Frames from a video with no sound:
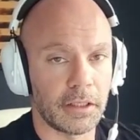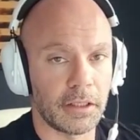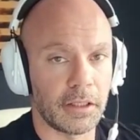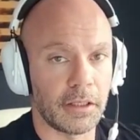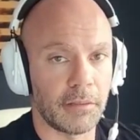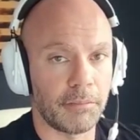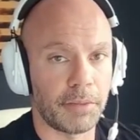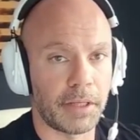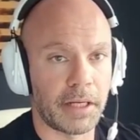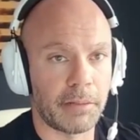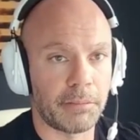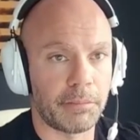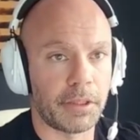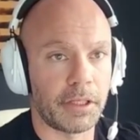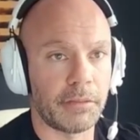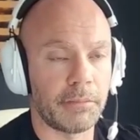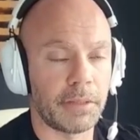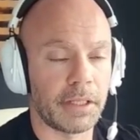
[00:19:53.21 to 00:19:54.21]
and then pop
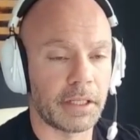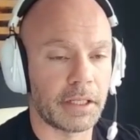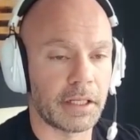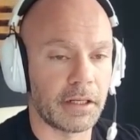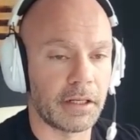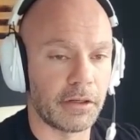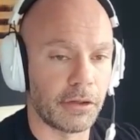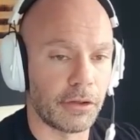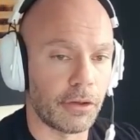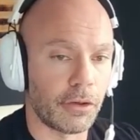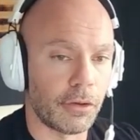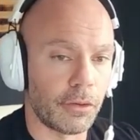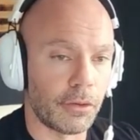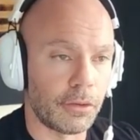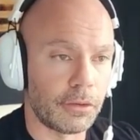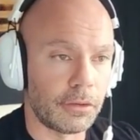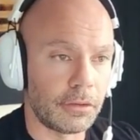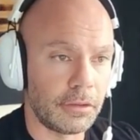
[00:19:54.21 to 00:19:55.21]
right back out of the
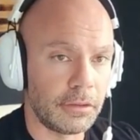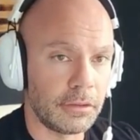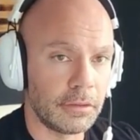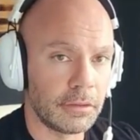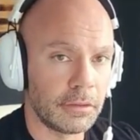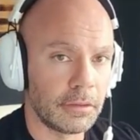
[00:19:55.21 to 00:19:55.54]
hole.